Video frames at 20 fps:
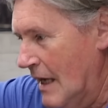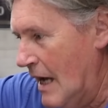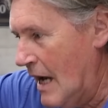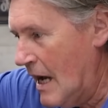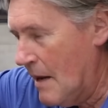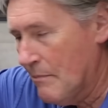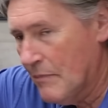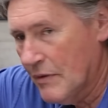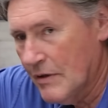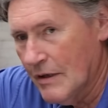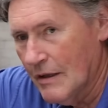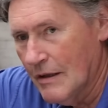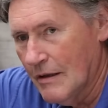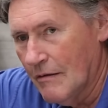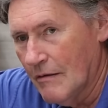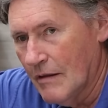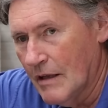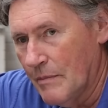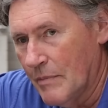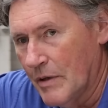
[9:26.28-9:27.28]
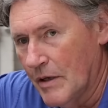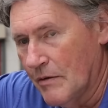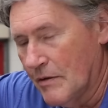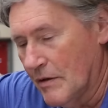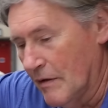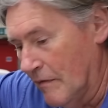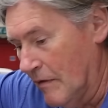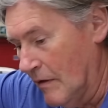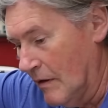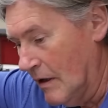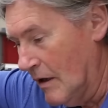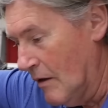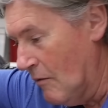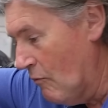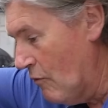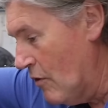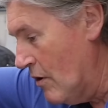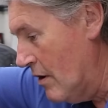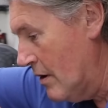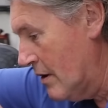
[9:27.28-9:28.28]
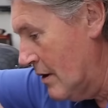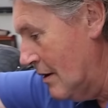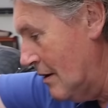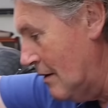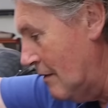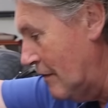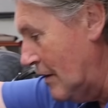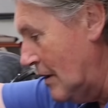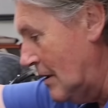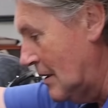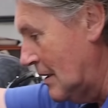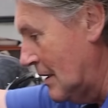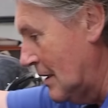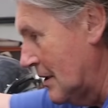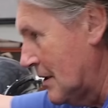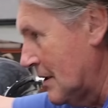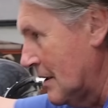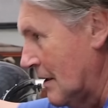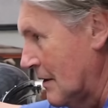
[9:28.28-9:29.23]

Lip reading: Absolutely beautiful, a work of art.